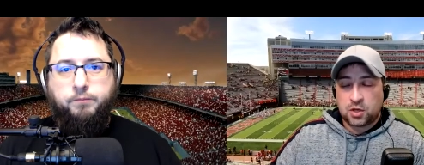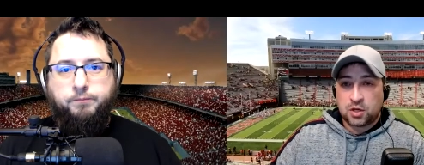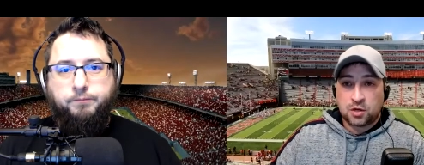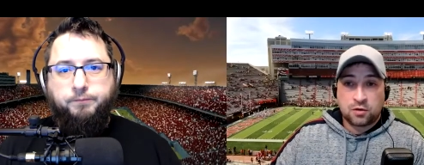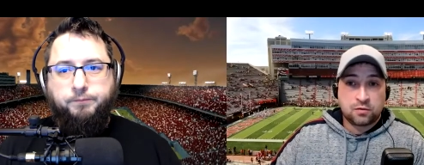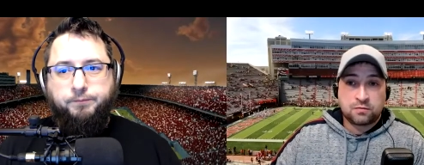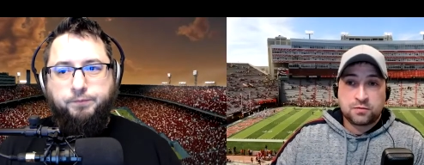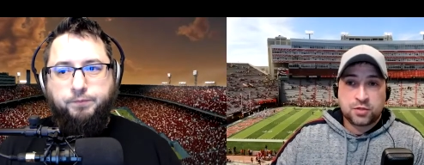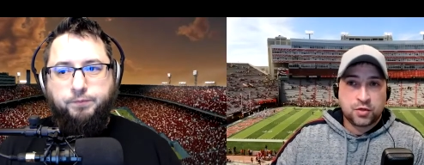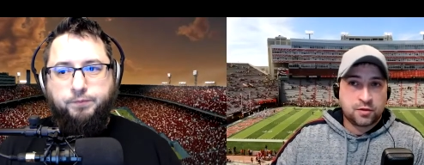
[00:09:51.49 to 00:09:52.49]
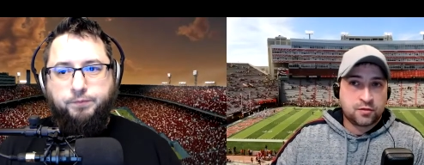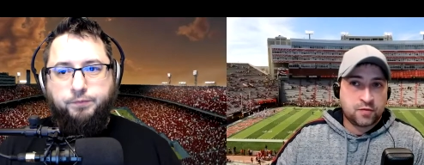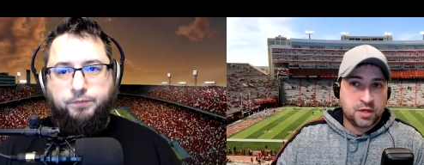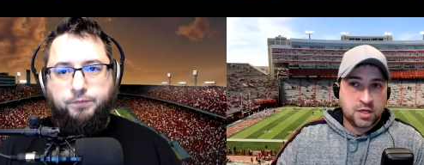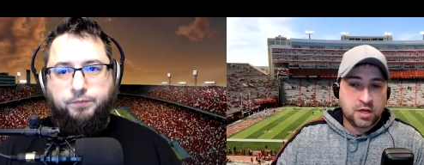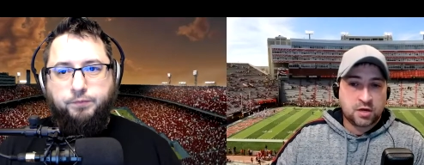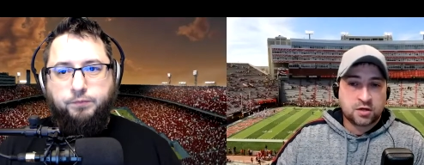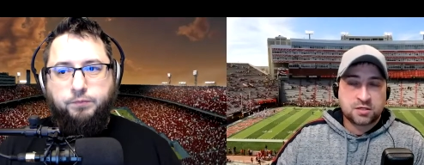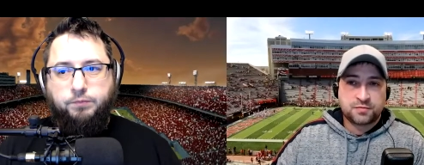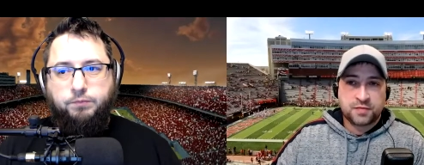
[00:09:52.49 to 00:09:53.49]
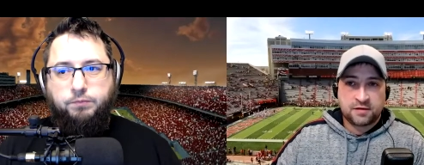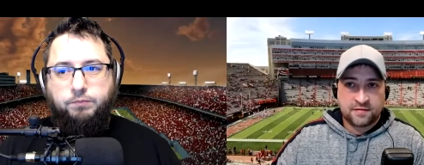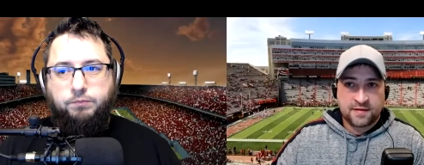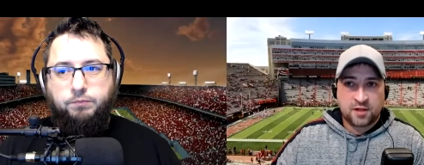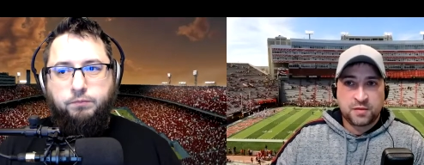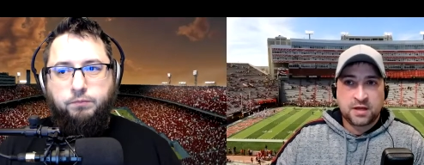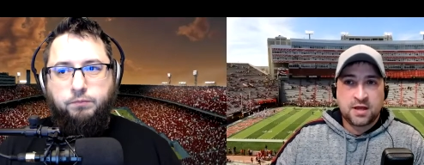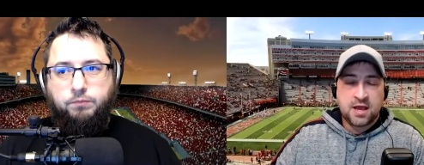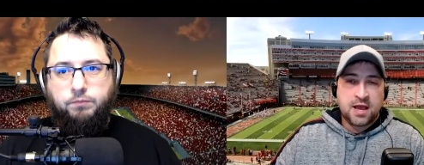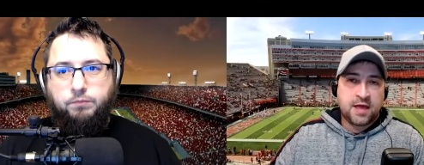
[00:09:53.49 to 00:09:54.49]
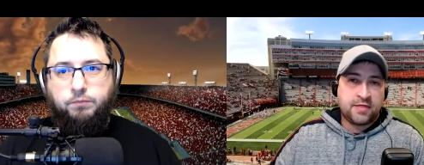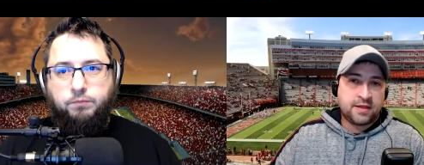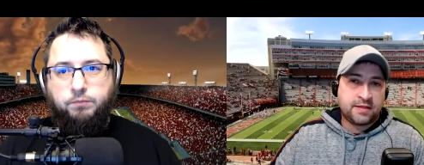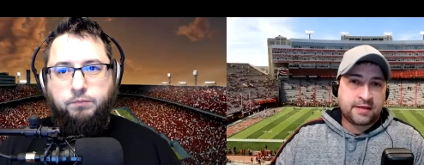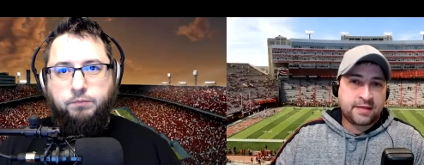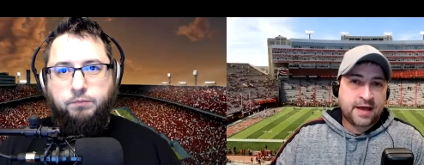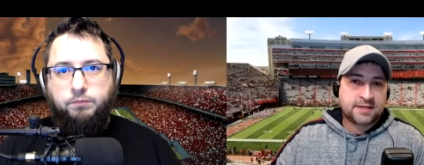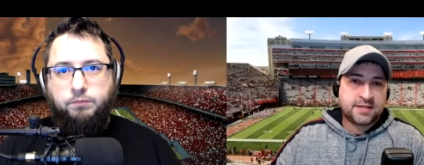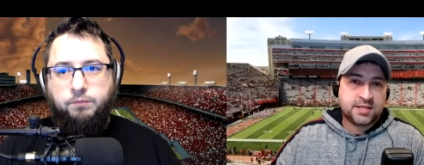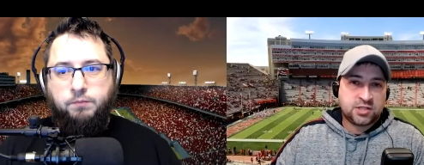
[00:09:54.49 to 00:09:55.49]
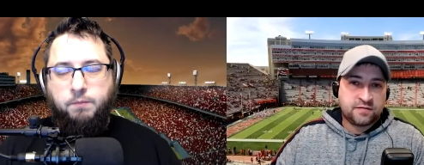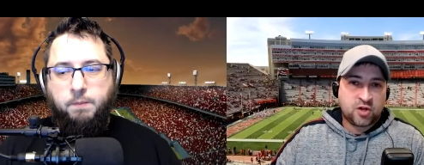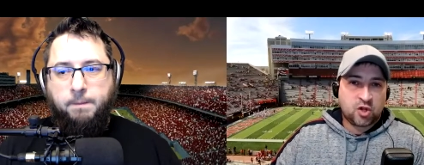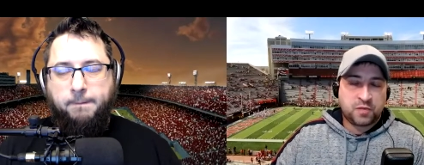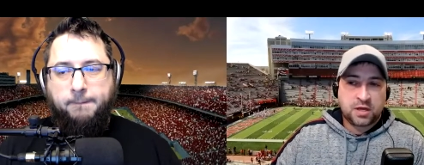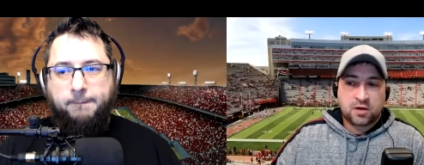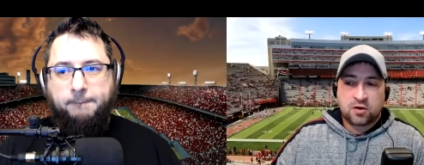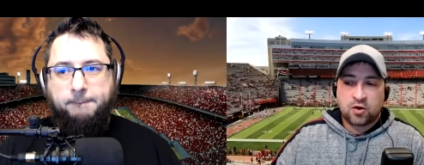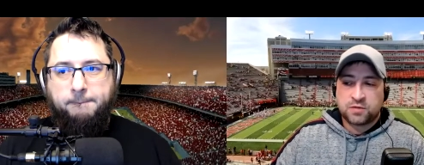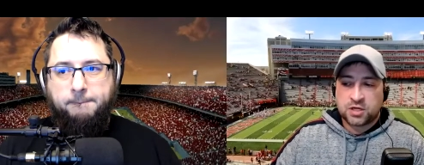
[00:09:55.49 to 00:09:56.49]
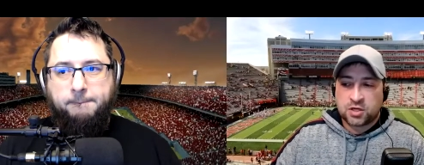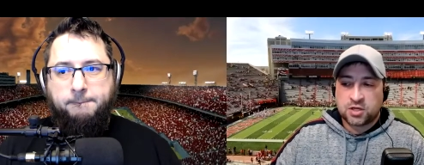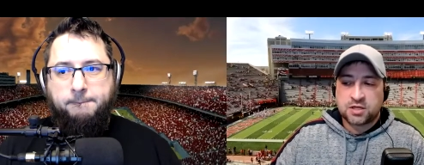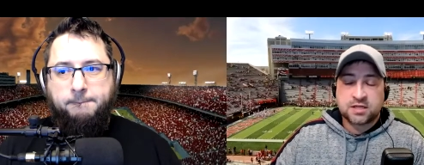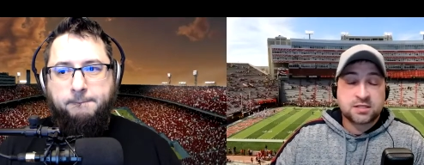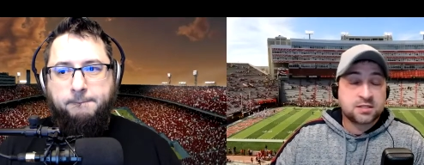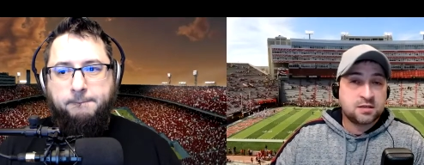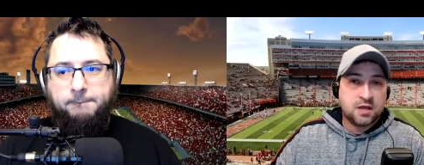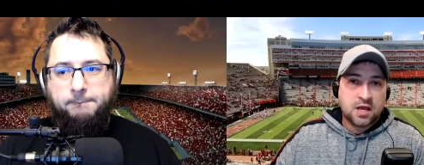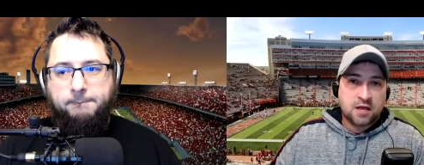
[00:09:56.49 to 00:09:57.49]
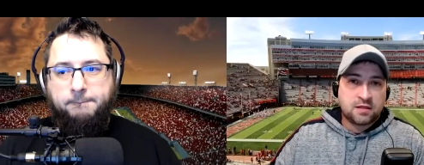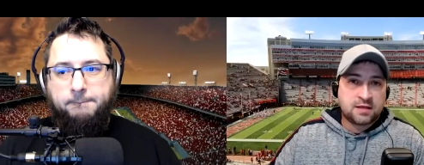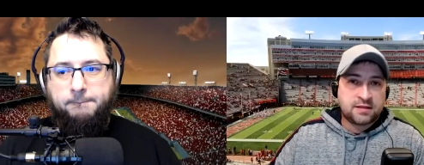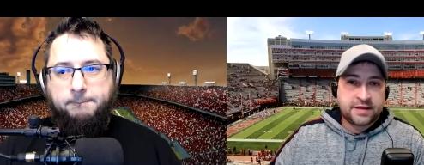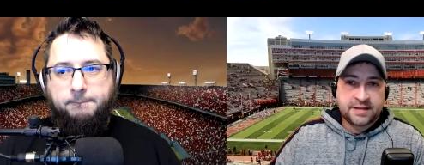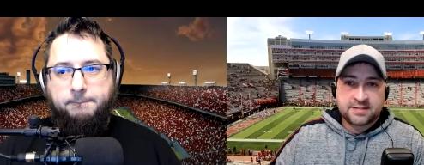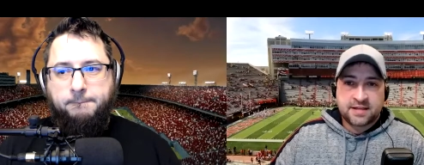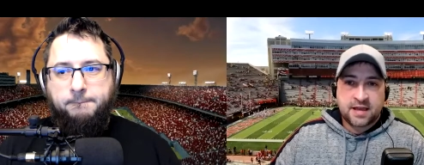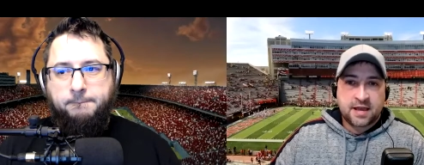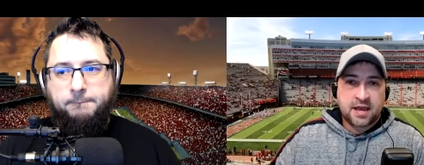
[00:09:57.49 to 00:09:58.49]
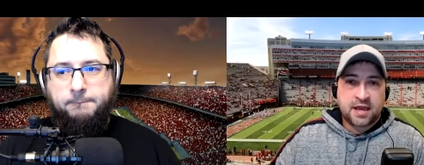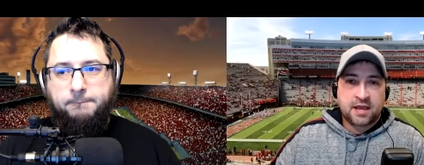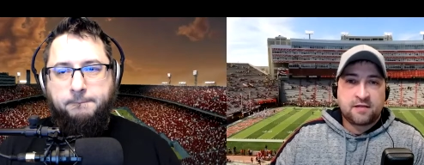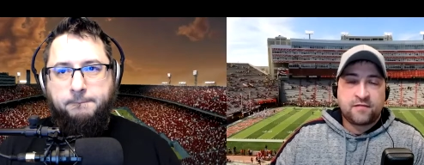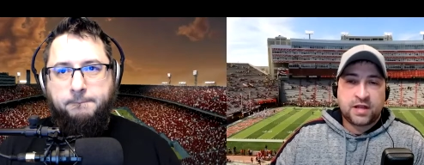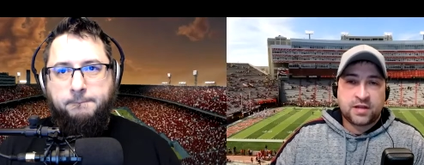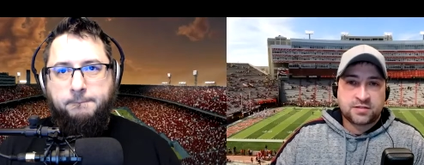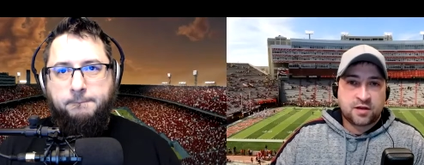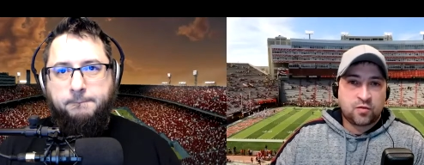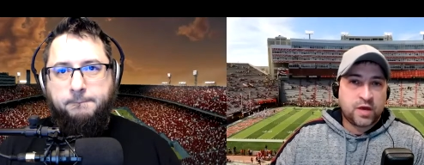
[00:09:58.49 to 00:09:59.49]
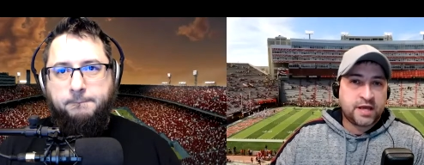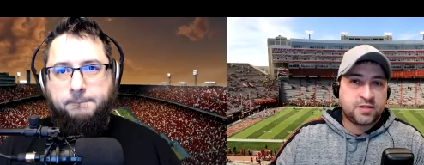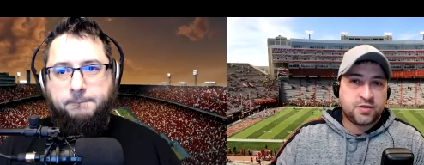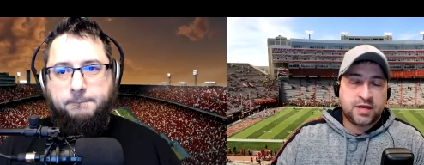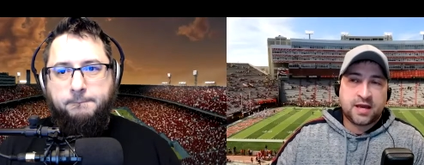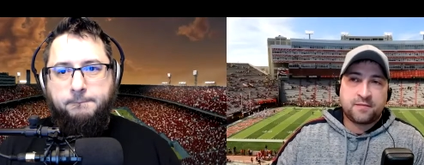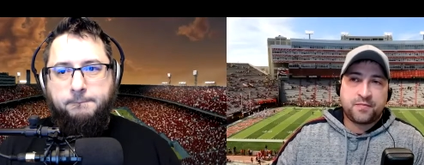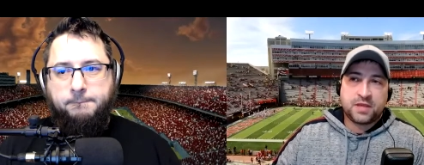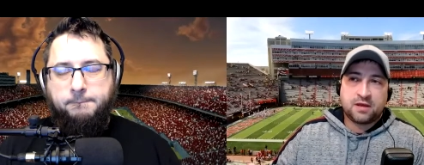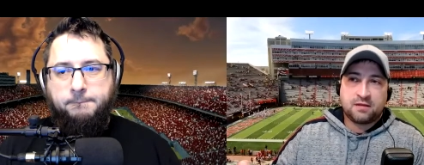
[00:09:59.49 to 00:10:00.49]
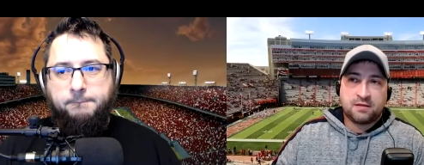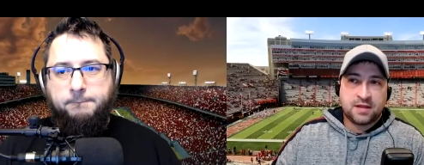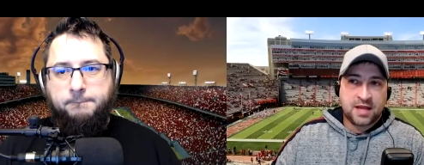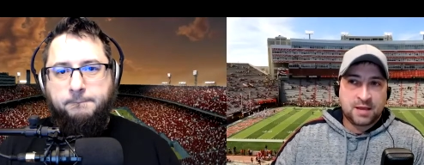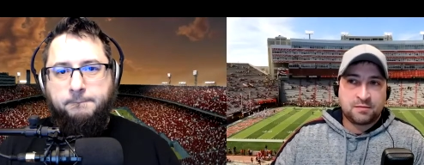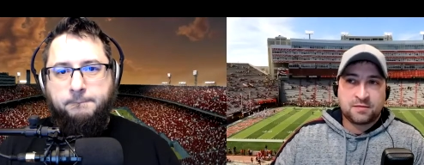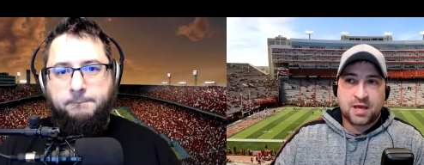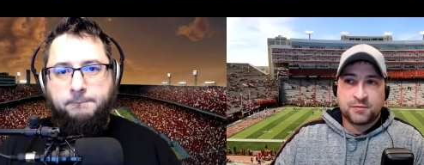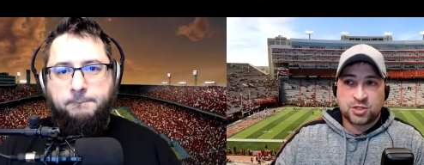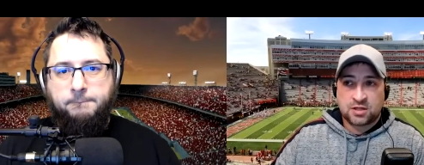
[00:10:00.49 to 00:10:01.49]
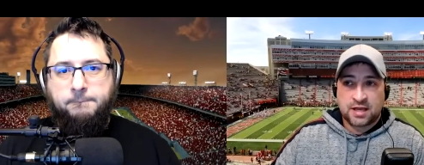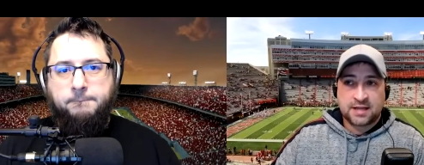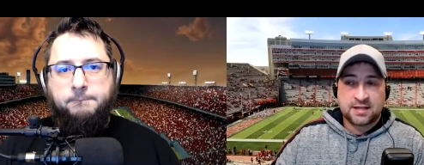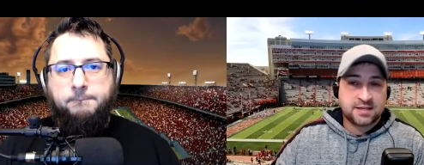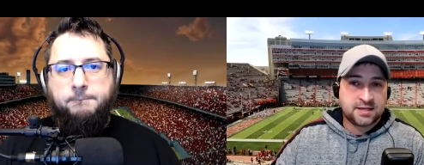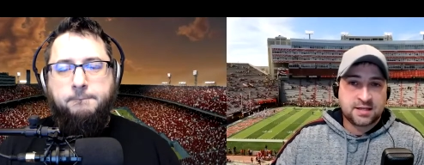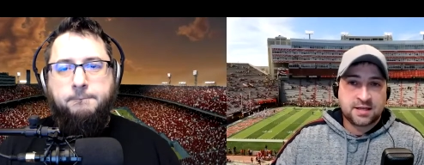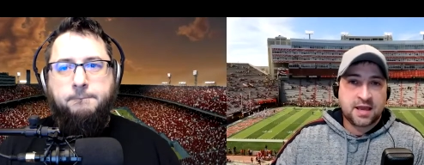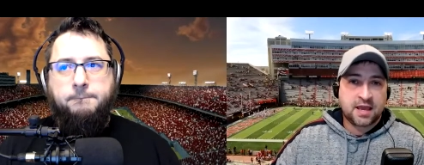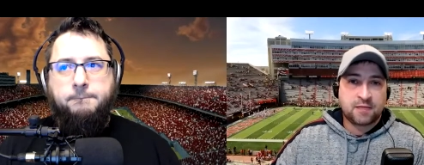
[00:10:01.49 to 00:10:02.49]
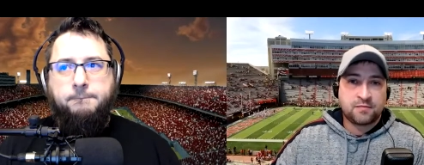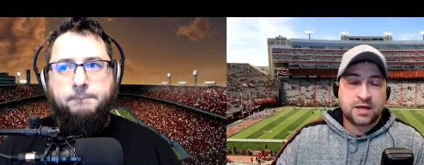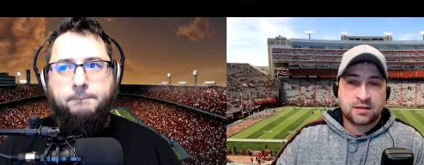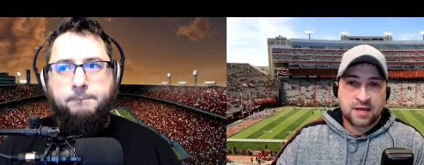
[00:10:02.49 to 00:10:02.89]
Speaker 1: you know two to three years of development and then that last stage of development hope to goodness that the ncaa figures out a way to get the name image and likeness into the game and